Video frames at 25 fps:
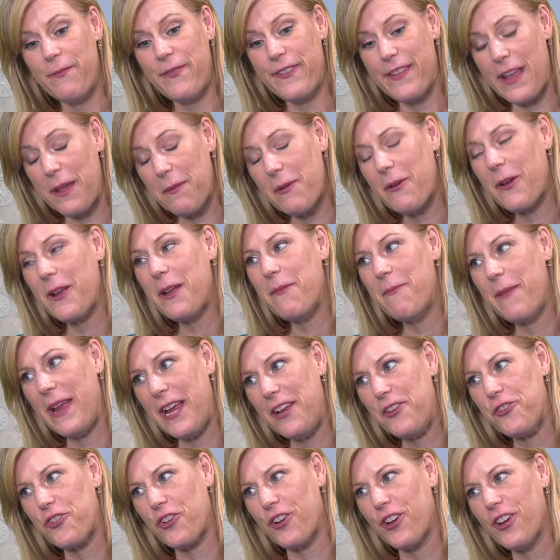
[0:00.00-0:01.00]
St. Mary
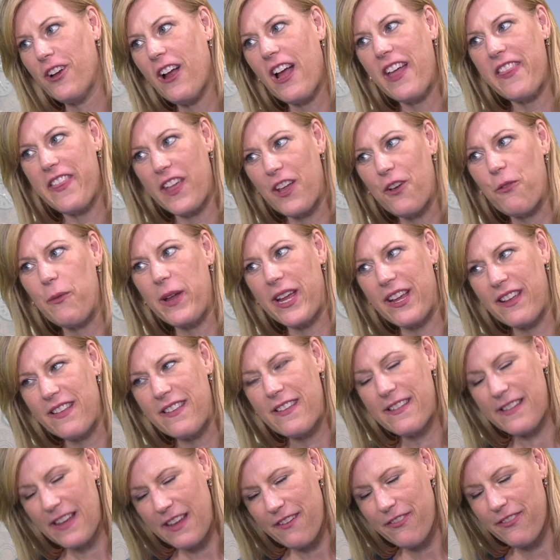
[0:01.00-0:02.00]
Major, I think we can
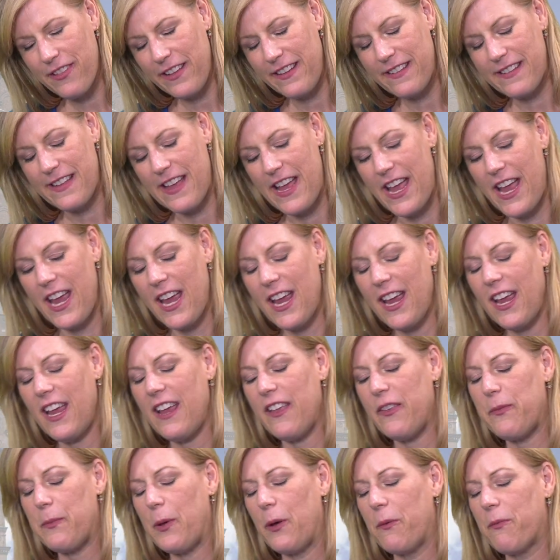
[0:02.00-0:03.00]
safely say,
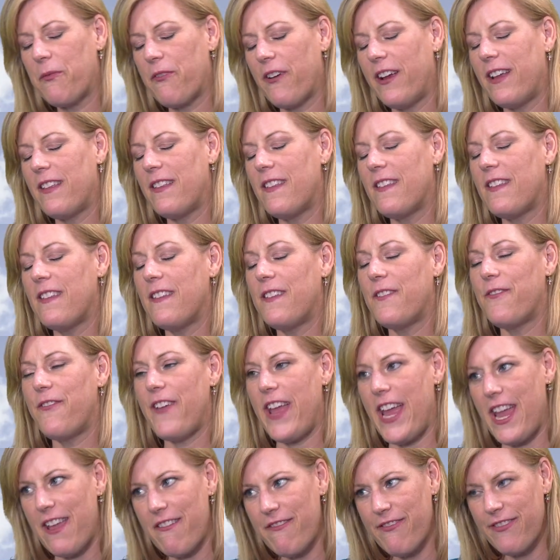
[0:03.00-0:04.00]
is Pope Francis's
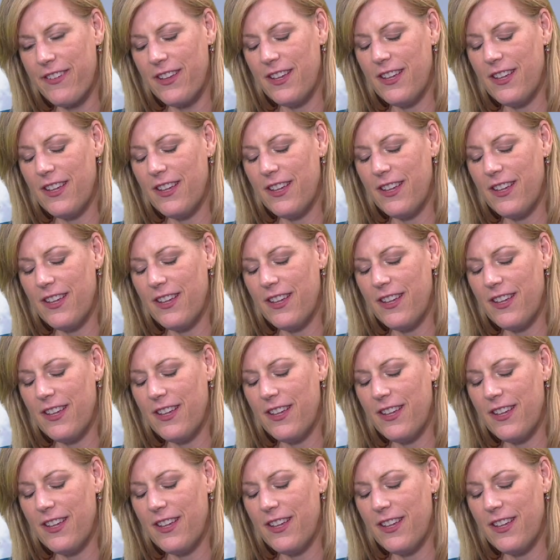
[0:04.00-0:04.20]
fave.